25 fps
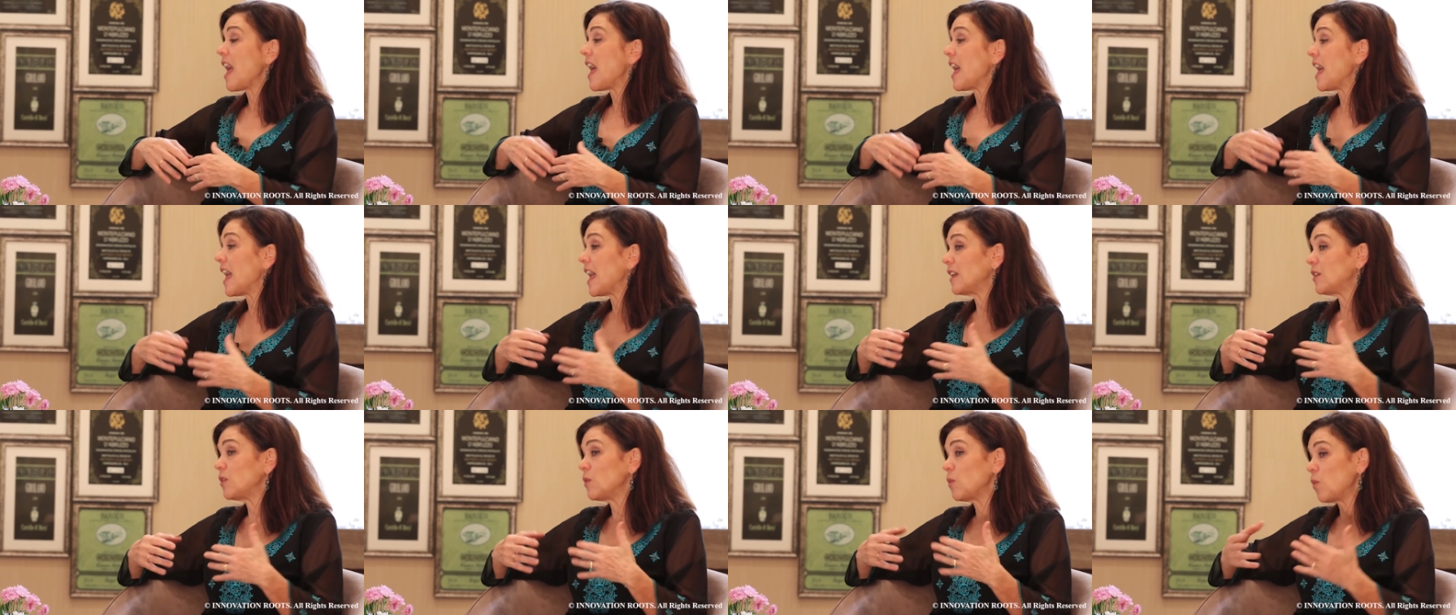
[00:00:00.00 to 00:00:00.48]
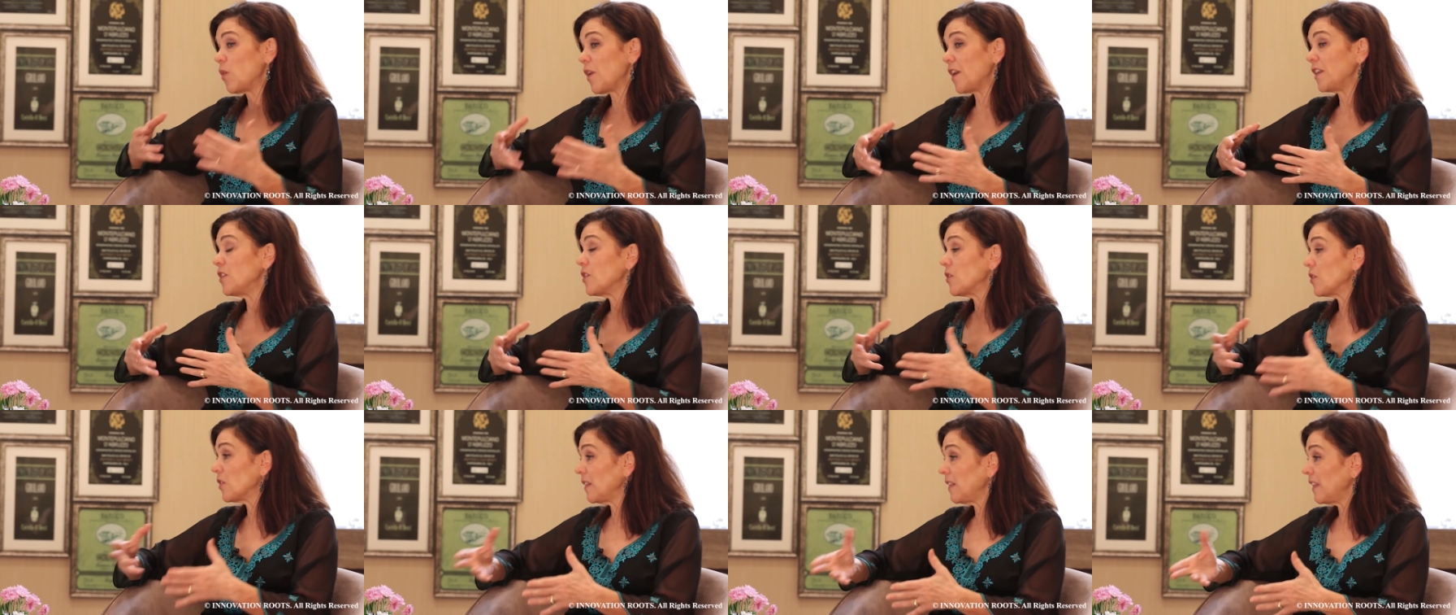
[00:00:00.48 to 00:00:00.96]
And
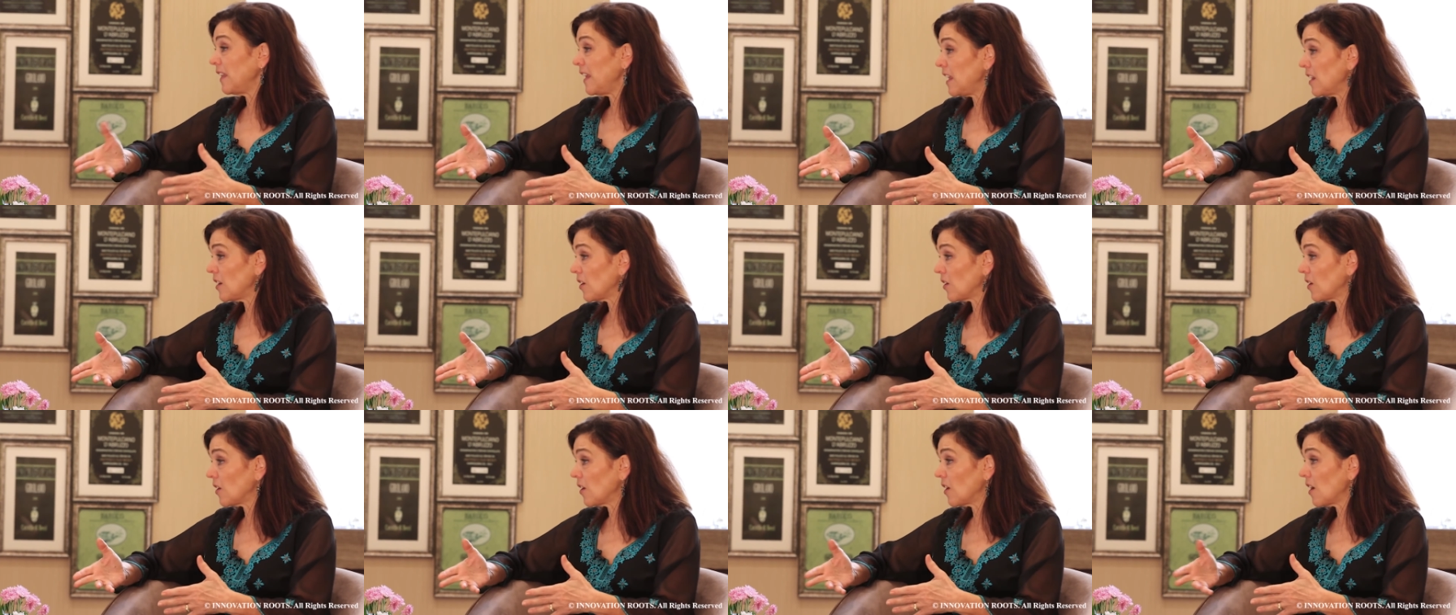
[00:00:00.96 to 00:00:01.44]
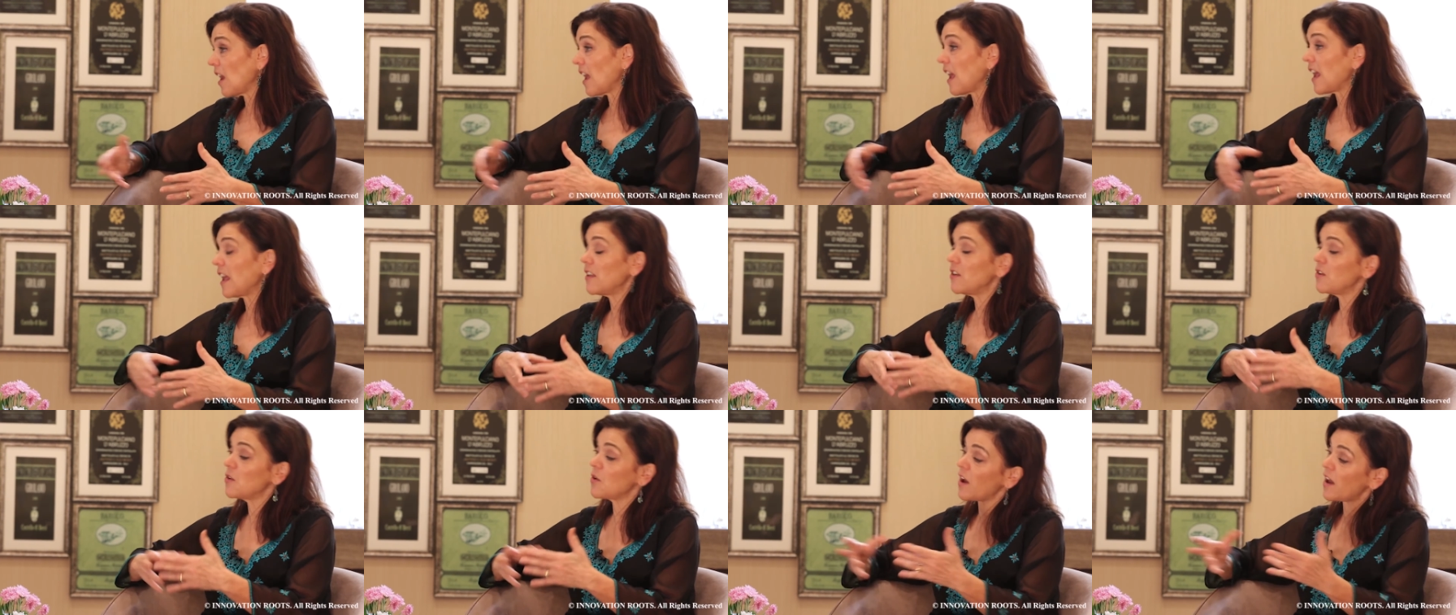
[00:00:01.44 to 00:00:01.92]
when you're a leader
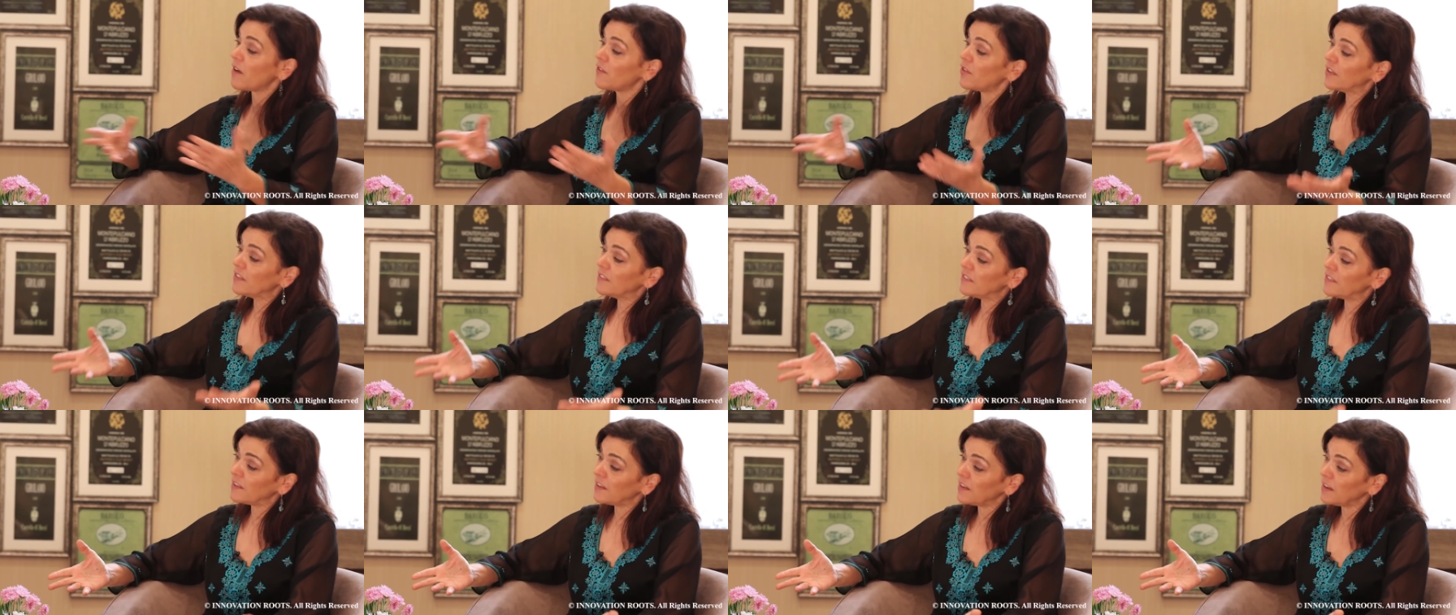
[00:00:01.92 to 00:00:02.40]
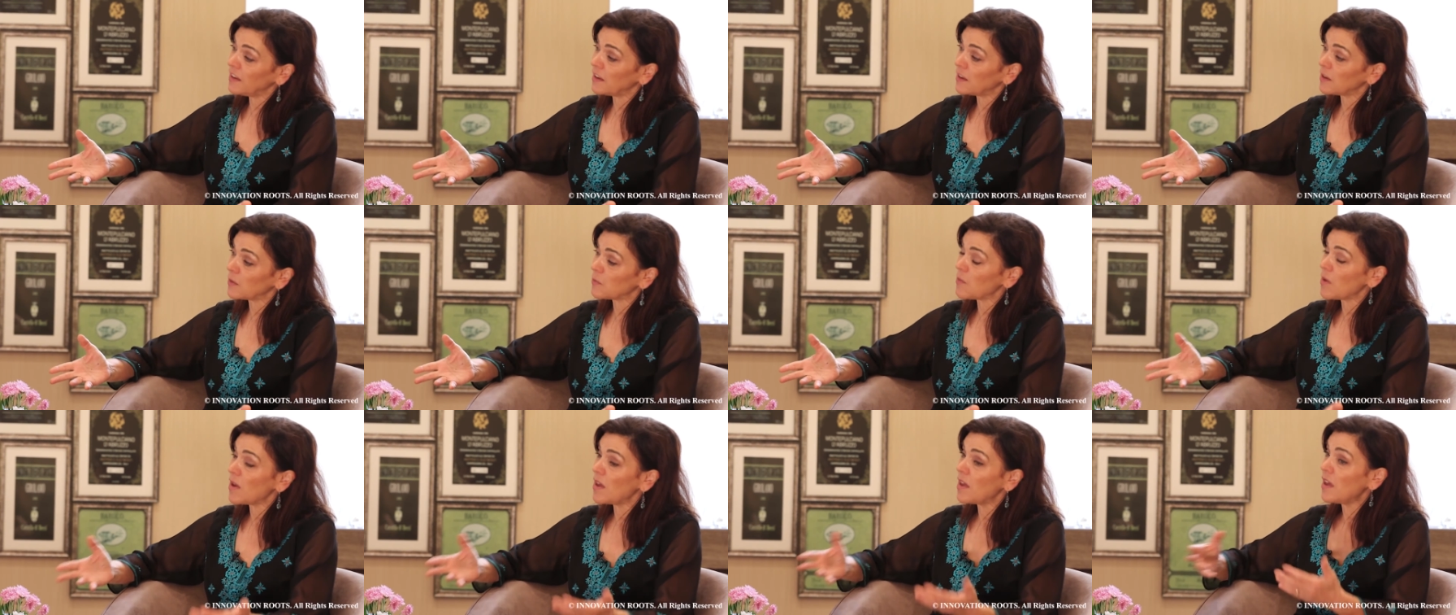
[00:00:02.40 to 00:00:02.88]
and you have a
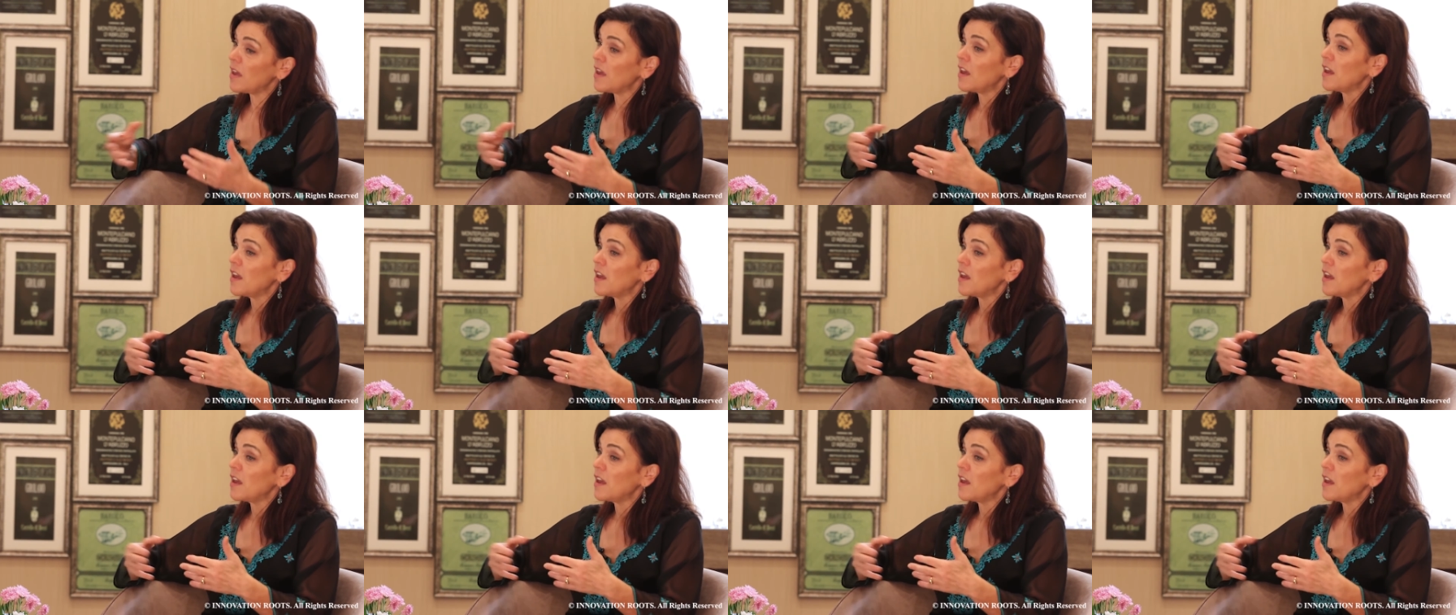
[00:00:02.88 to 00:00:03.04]
team,